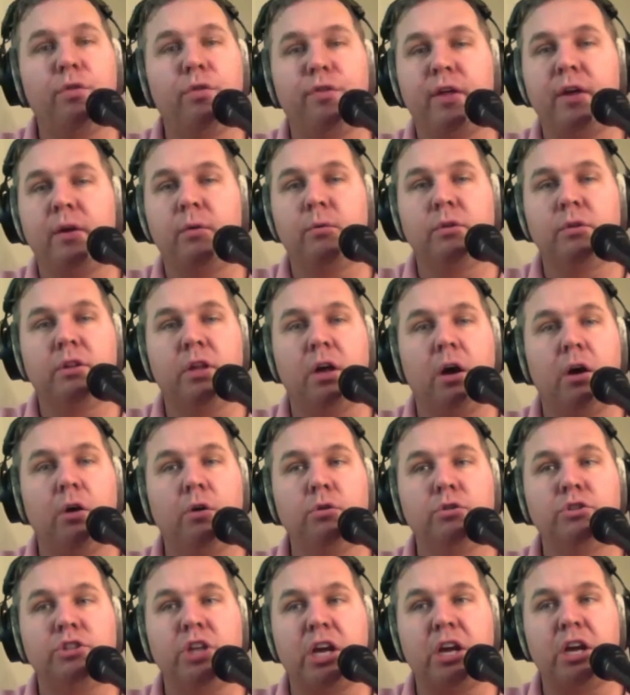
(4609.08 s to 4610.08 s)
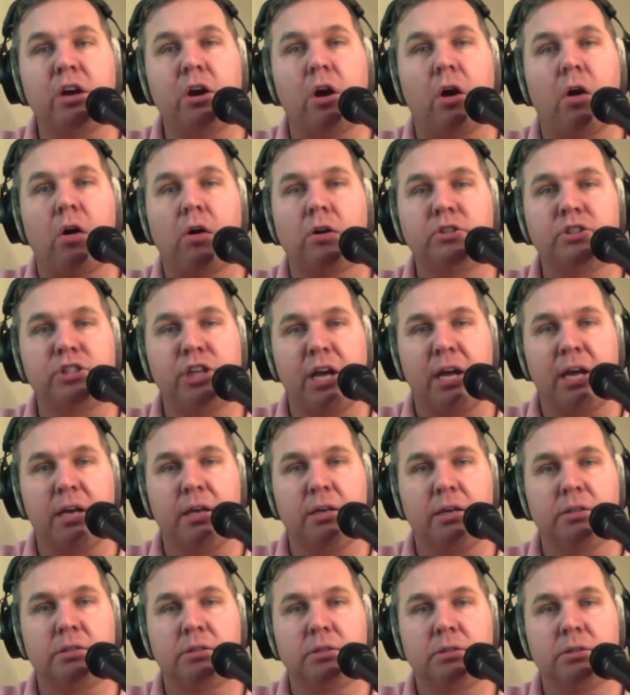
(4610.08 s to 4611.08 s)
thing with the OJ car
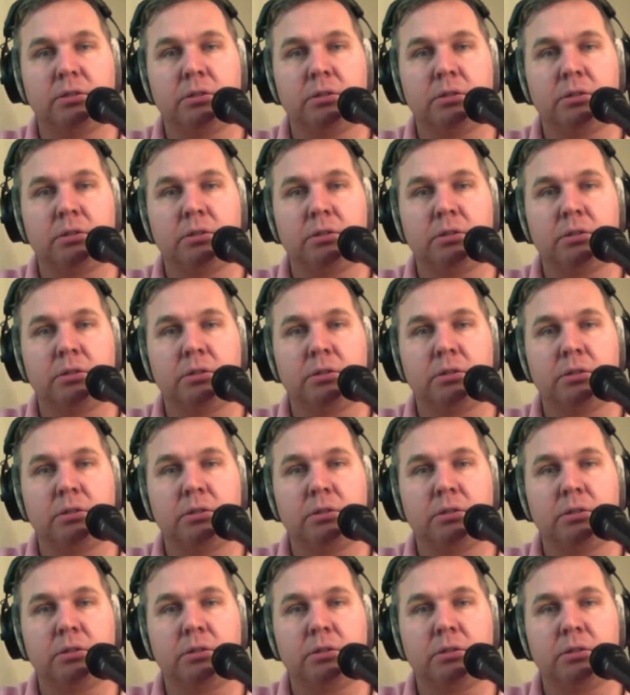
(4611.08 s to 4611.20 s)
chase.